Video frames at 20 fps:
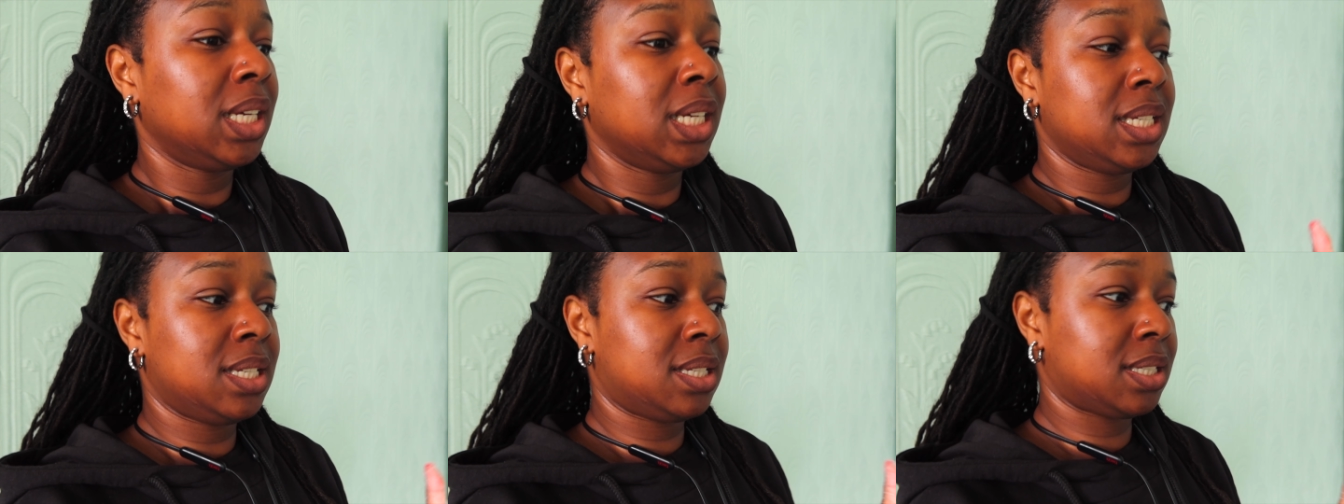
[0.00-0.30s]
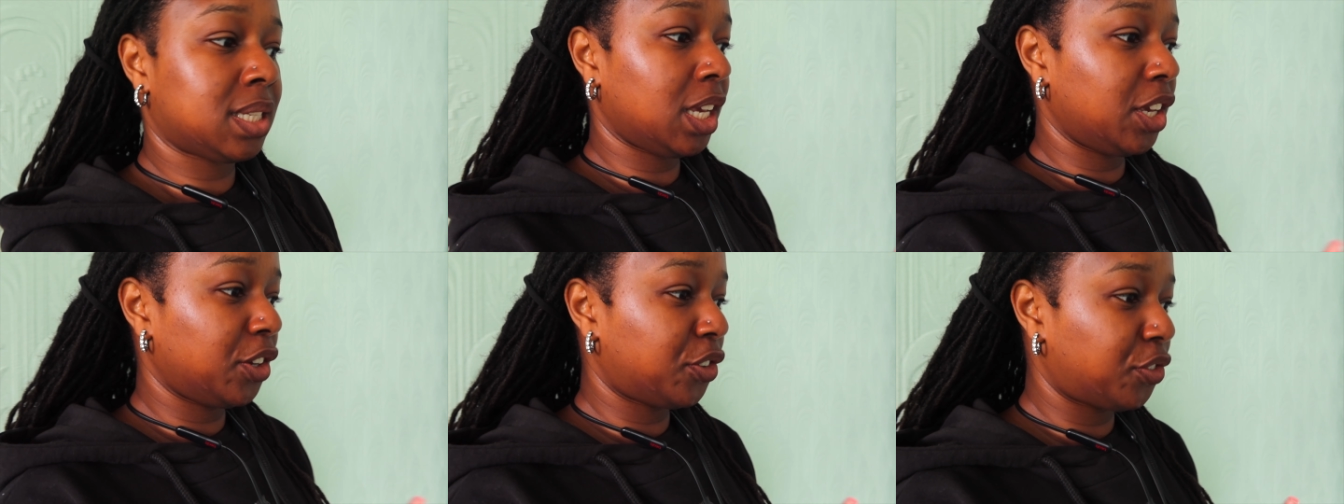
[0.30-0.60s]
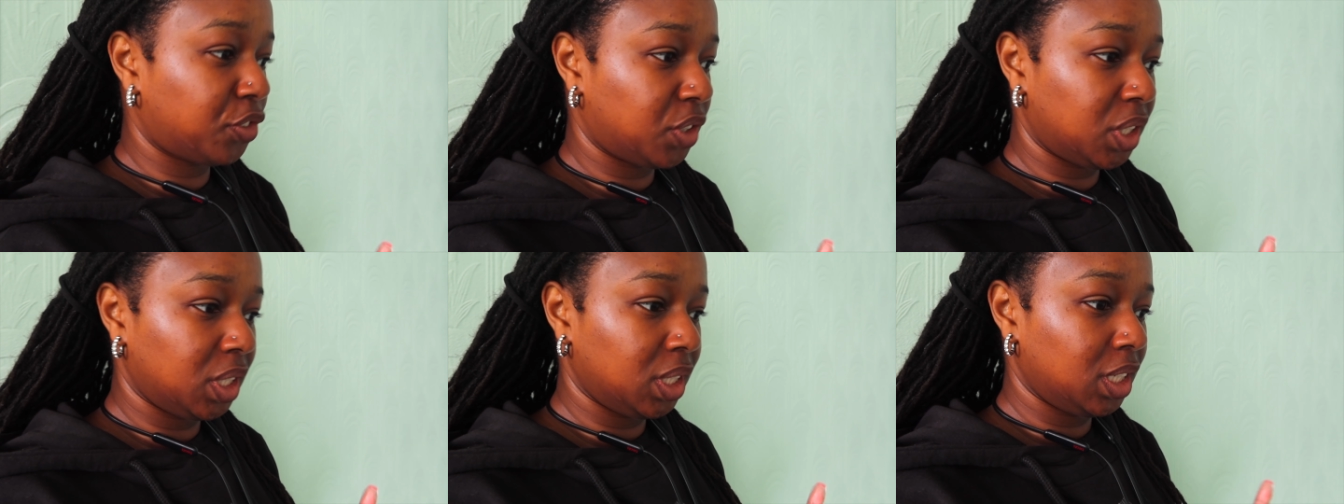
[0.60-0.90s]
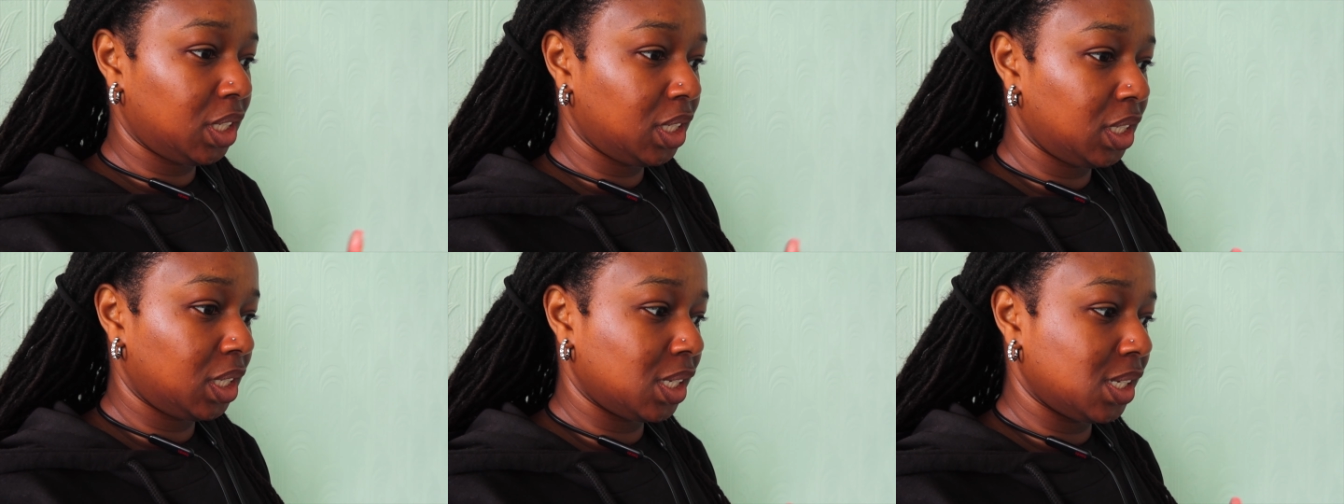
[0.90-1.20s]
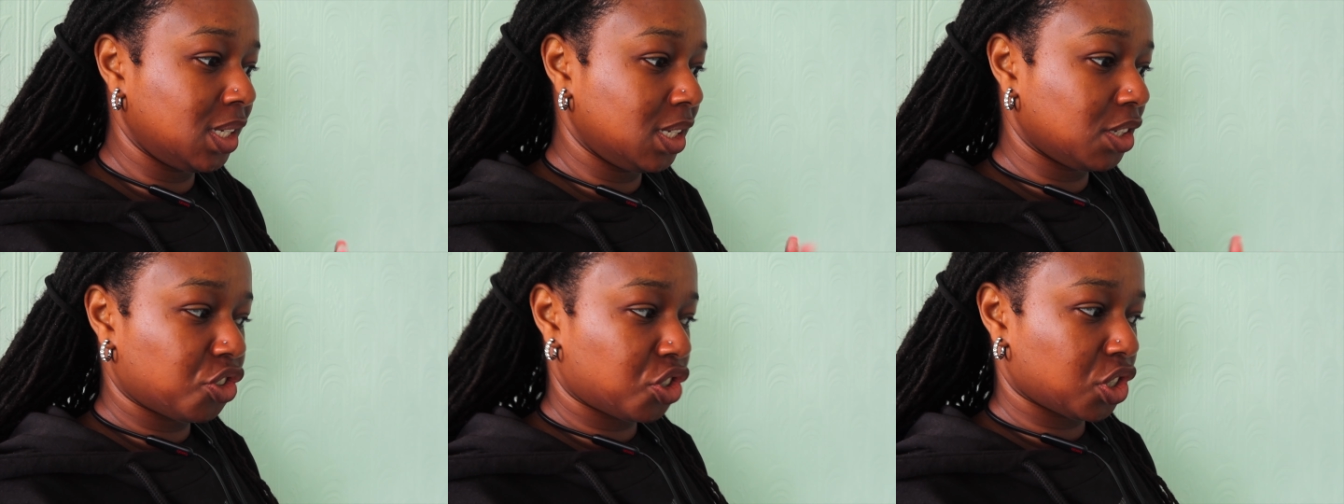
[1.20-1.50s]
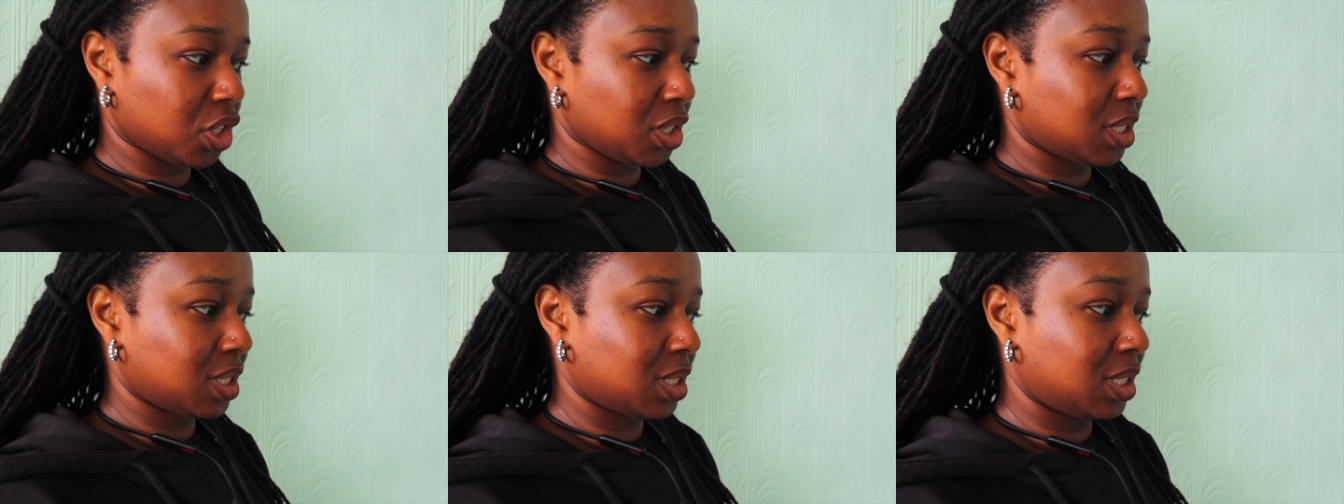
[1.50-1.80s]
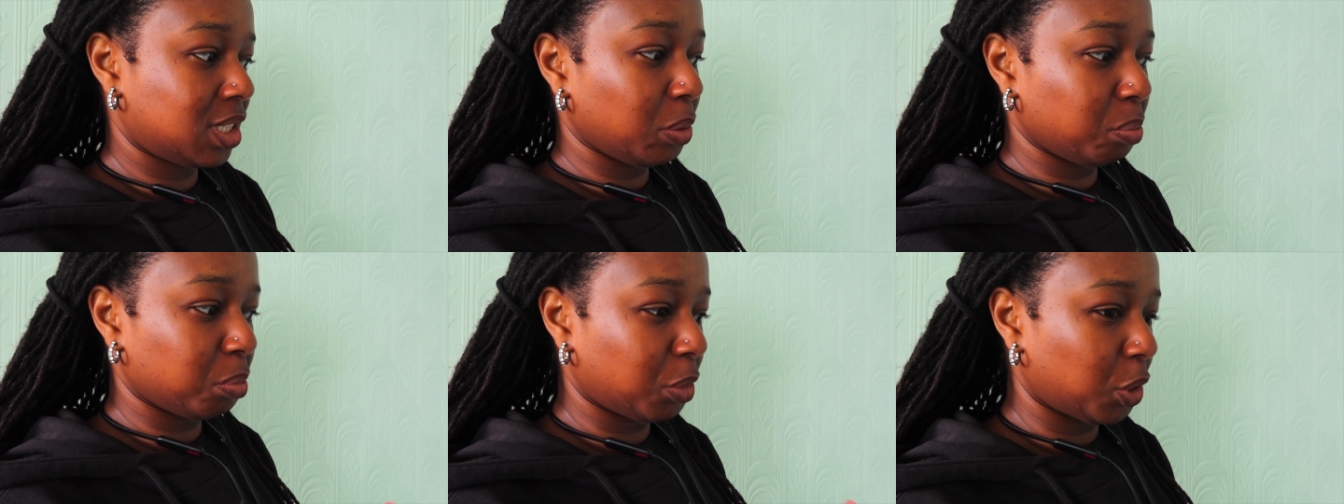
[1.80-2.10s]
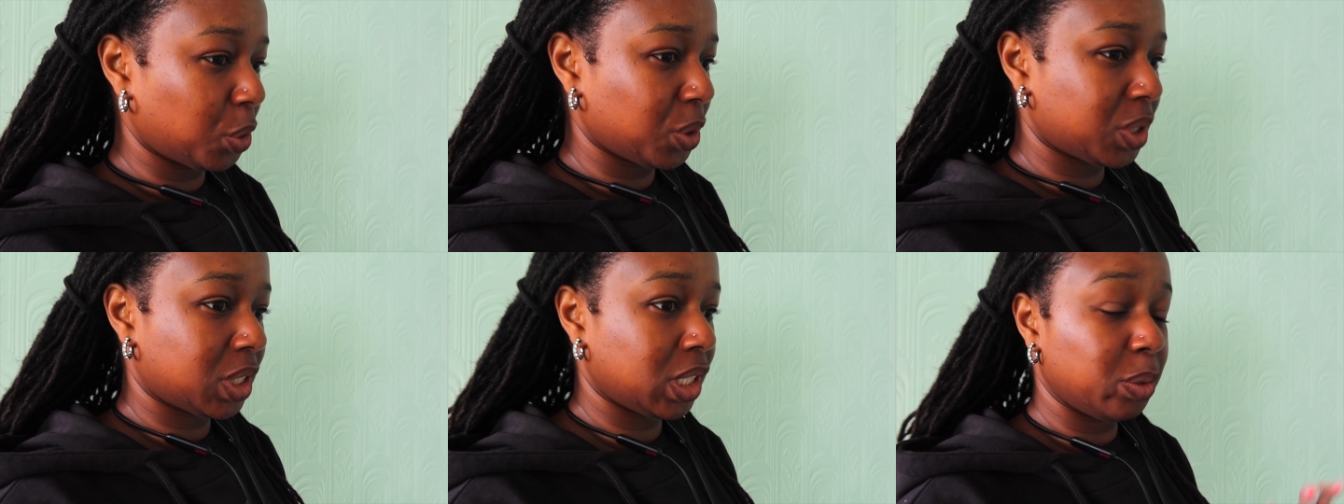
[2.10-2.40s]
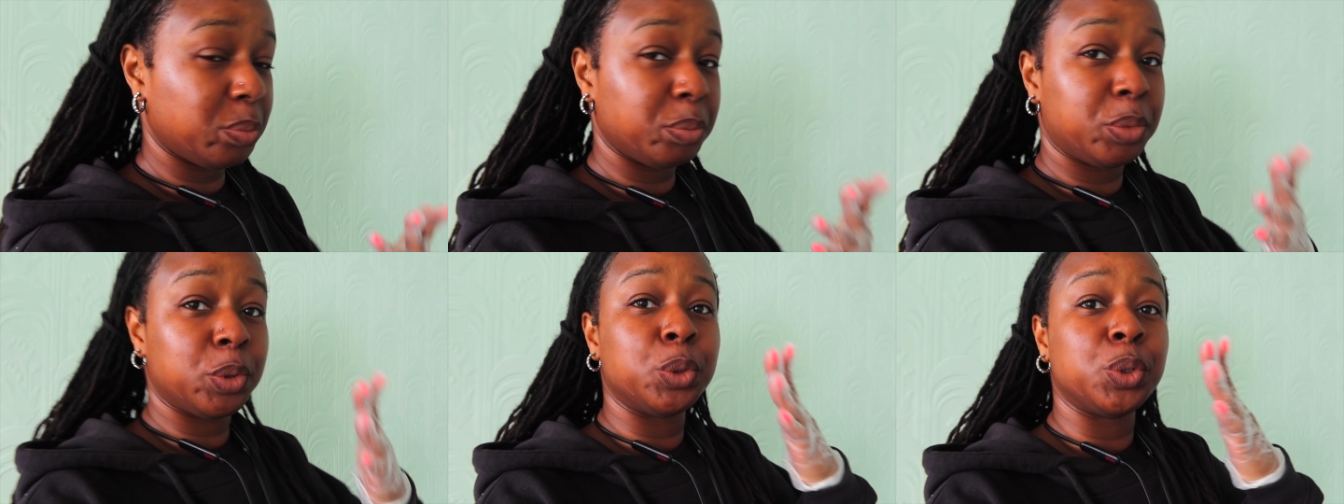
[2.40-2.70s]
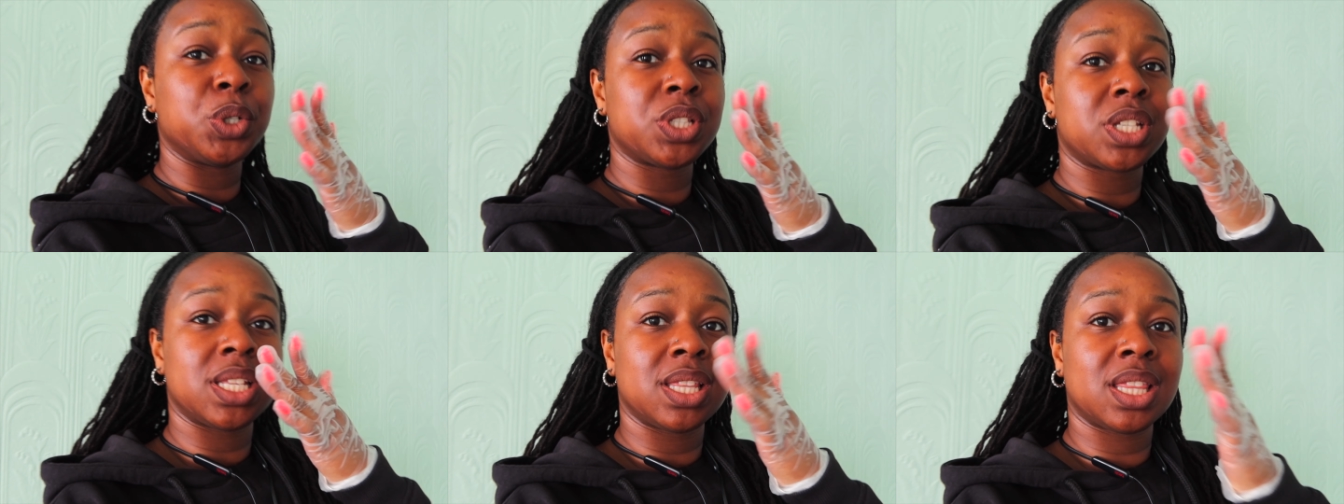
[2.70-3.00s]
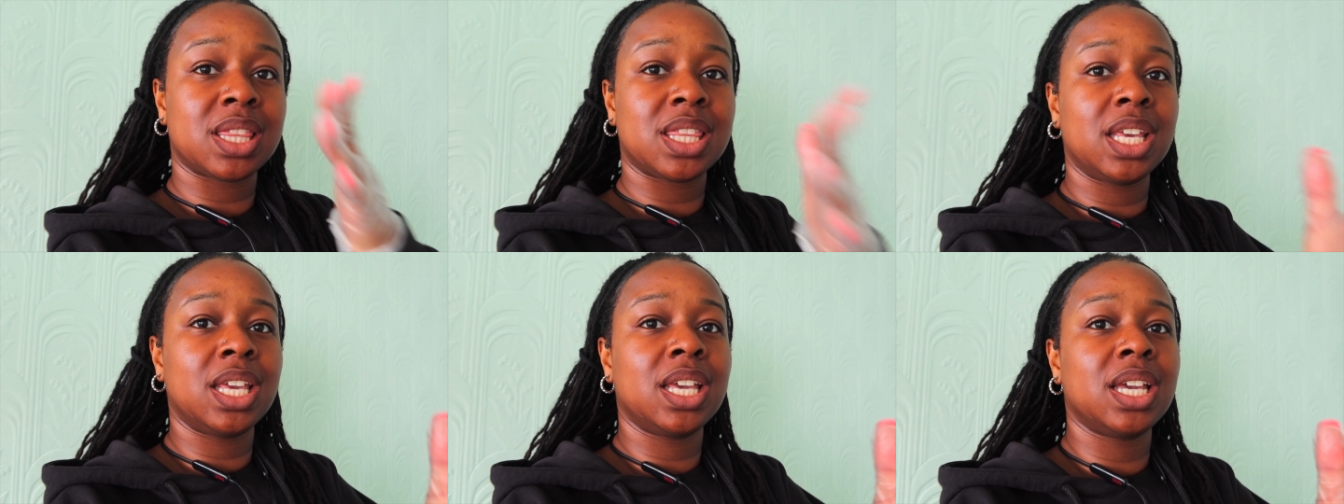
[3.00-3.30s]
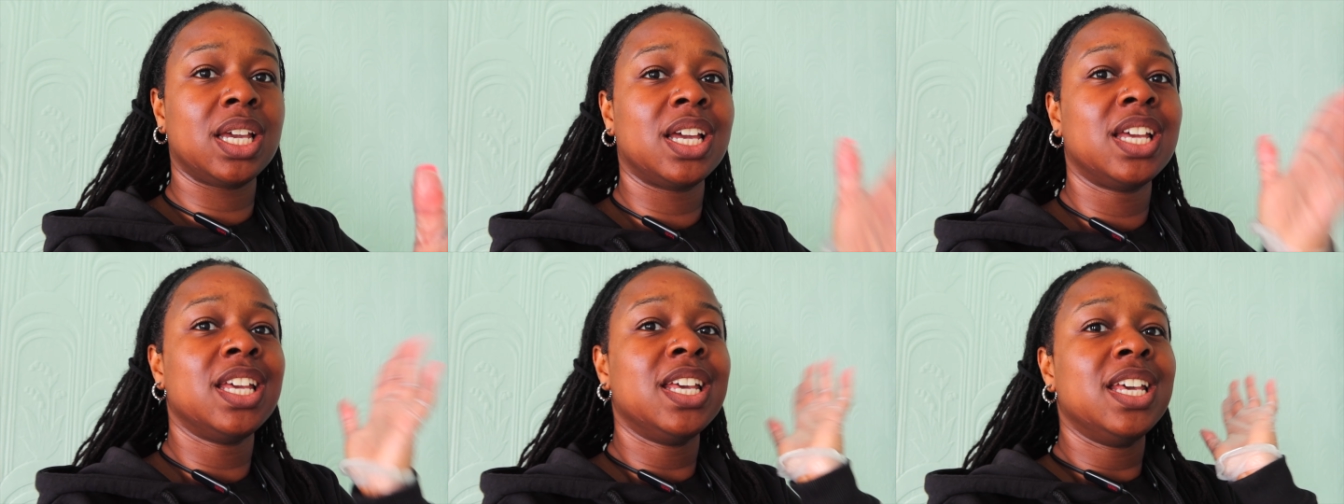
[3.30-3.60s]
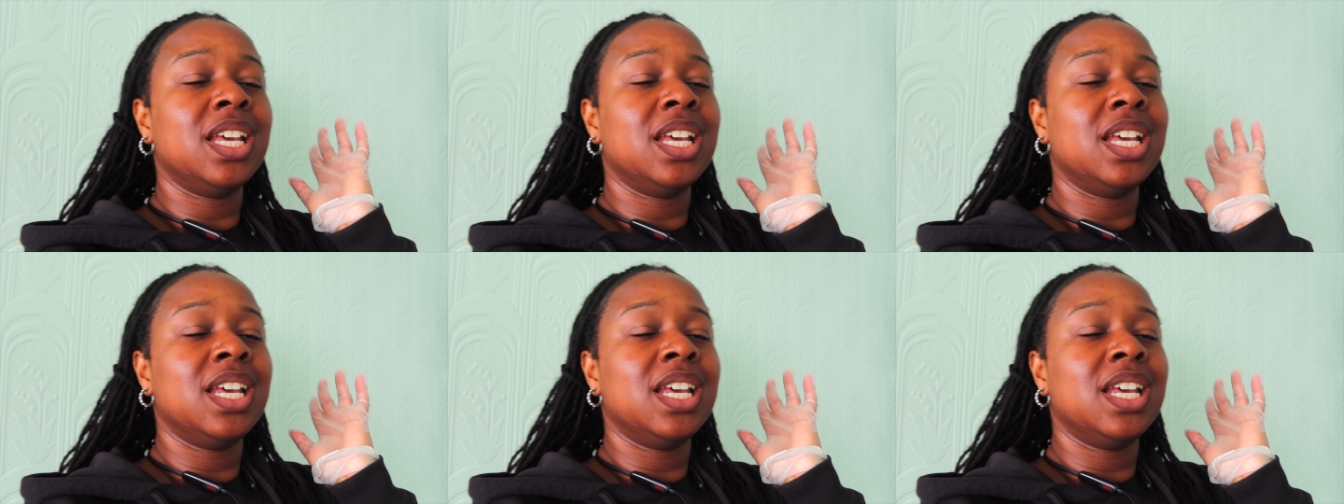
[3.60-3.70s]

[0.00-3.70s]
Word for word: safety is just the most important thing.